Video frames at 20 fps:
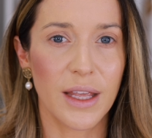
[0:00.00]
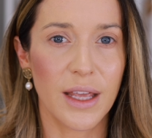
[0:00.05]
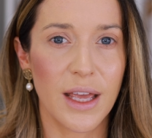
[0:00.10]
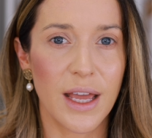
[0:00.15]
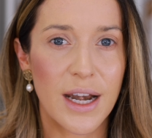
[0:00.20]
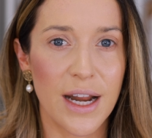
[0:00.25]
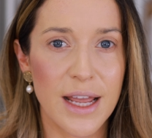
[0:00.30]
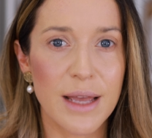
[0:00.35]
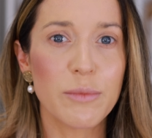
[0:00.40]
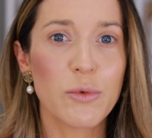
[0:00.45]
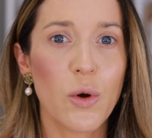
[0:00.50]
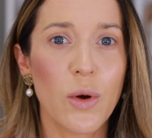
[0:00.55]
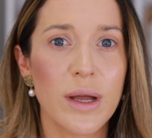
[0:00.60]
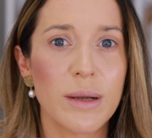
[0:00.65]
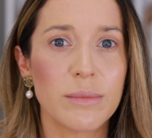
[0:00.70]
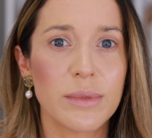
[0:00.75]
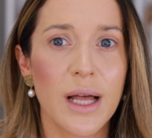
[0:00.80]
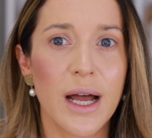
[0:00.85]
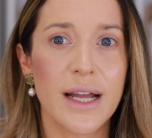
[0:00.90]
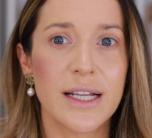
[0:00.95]
And I am
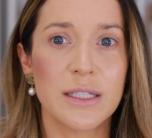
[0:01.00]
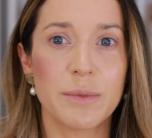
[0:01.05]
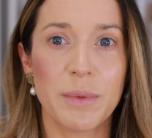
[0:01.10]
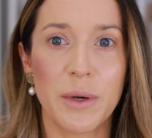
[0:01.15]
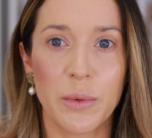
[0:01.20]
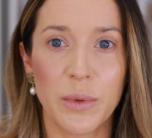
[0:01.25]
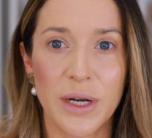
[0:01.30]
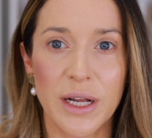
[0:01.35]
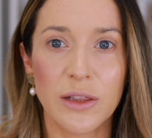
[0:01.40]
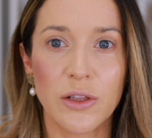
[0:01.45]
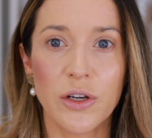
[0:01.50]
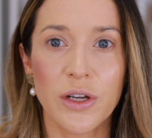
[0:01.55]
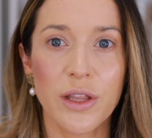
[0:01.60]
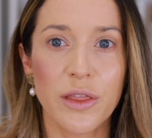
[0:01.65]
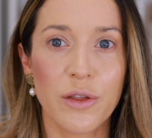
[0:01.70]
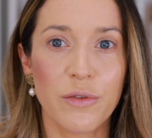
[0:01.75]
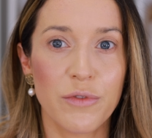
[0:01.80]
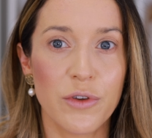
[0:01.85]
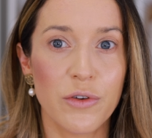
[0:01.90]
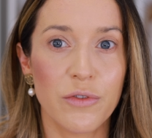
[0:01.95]
going blind, but when I look in
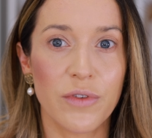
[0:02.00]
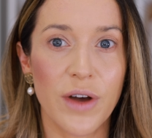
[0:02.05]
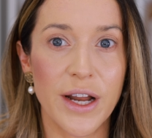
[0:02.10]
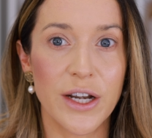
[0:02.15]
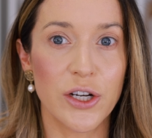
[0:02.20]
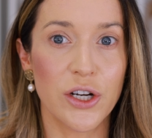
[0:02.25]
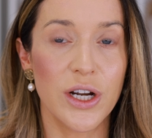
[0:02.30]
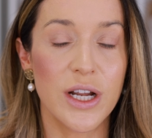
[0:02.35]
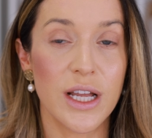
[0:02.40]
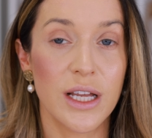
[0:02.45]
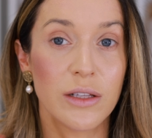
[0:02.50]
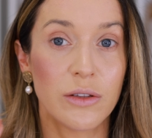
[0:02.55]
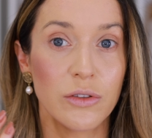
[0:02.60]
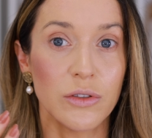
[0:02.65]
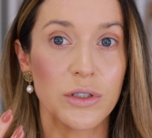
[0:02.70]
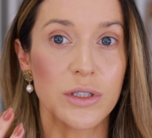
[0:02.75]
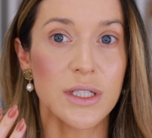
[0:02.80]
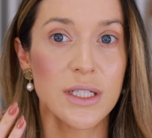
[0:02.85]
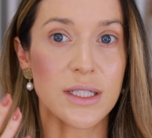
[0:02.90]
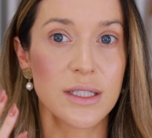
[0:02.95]
the viewfinder, it
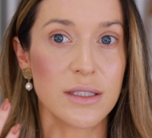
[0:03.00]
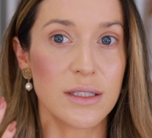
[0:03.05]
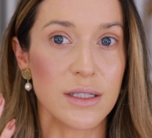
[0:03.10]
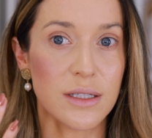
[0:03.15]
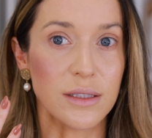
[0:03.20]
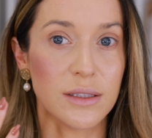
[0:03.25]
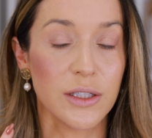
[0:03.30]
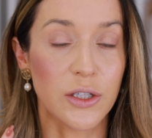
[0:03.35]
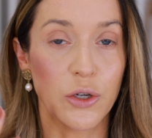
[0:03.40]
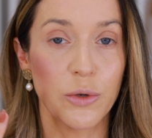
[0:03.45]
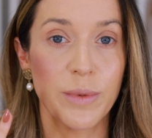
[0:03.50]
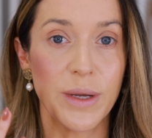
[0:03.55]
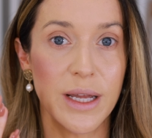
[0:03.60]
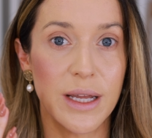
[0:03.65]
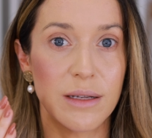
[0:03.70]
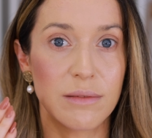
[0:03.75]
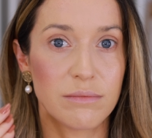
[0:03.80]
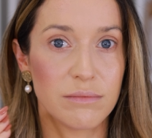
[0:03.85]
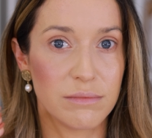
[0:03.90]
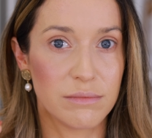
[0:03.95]
looks a little
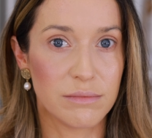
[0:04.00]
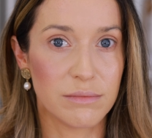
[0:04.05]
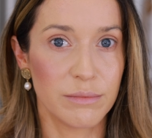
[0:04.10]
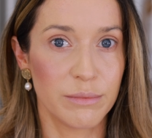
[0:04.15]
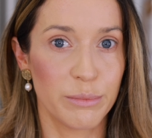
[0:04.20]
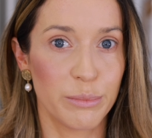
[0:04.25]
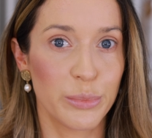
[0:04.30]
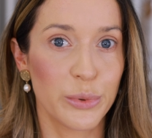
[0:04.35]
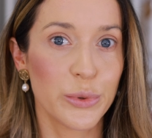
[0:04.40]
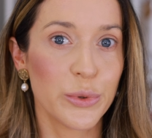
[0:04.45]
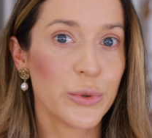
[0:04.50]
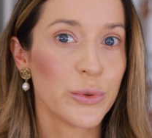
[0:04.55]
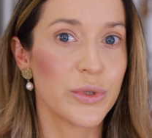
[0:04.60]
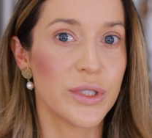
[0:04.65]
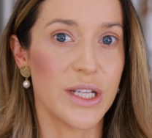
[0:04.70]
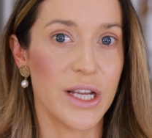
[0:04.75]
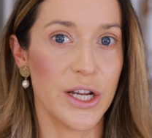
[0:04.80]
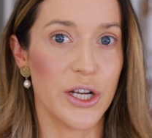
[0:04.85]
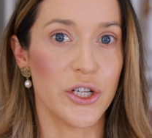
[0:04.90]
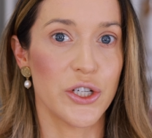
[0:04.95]
bit
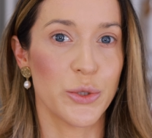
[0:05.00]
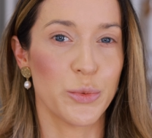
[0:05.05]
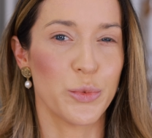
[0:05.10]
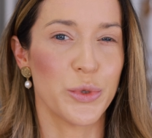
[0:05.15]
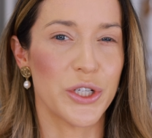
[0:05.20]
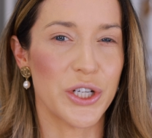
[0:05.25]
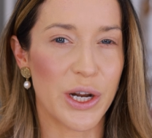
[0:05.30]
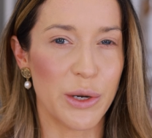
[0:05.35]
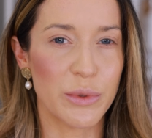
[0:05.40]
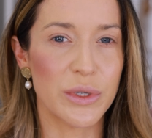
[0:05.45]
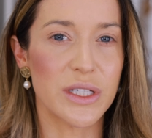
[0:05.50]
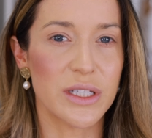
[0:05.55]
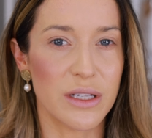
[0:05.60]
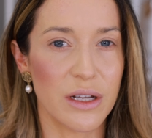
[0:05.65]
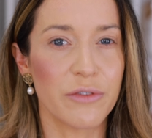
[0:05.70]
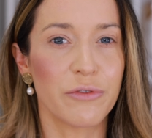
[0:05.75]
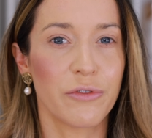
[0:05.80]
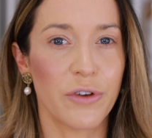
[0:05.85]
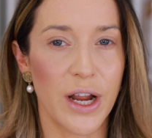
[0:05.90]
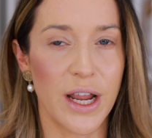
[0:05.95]
bruisish, which I was
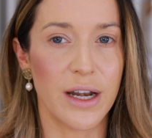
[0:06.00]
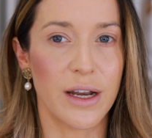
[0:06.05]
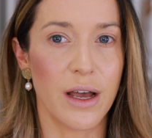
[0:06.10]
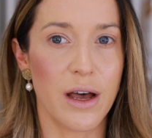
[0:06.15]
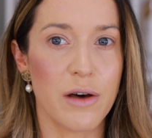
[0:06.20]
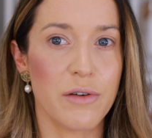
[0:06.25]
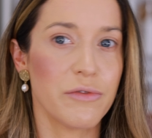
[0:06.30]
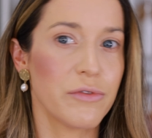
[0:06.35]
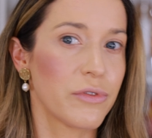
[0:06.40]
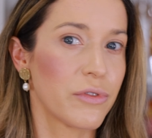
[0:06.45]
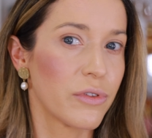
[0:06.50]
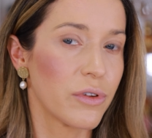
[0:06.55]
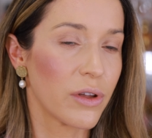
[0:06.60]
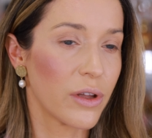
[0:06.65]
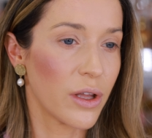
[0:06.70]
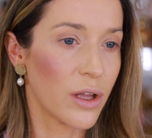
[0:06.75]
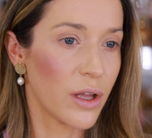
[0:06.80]
afraid of.